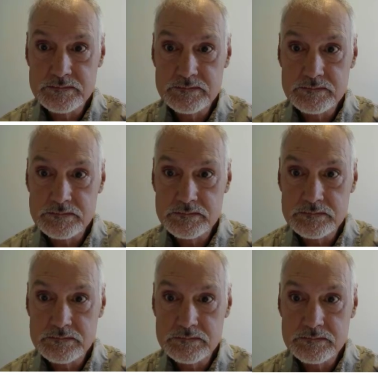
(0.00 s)

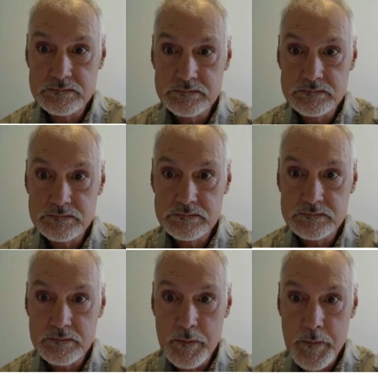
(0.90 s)

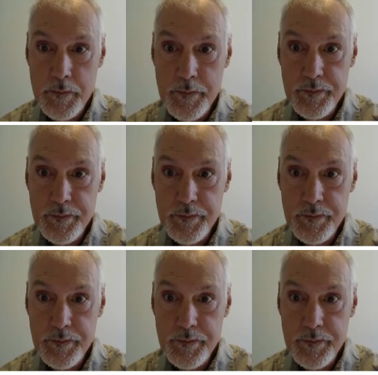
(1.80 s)
No one is speaking in this clip.